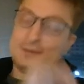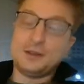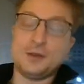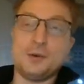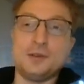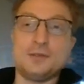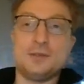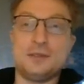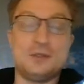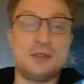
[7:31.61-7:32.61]
going
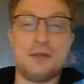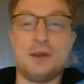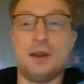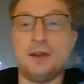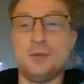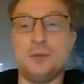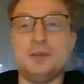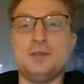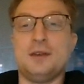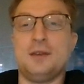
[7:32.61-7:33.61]

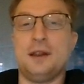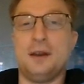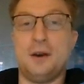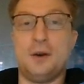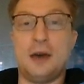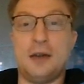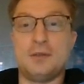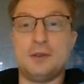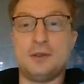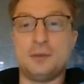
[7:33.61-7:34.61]
7-0
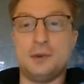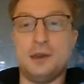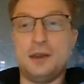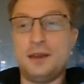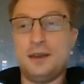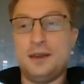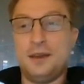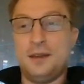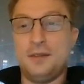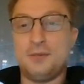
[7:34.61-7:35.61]
after this week.
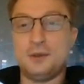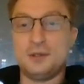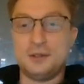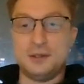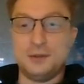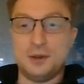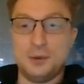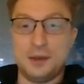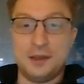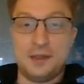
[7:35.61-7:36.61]
Fortunately, you
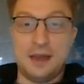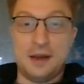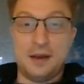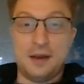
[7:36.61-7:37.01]
don't get that.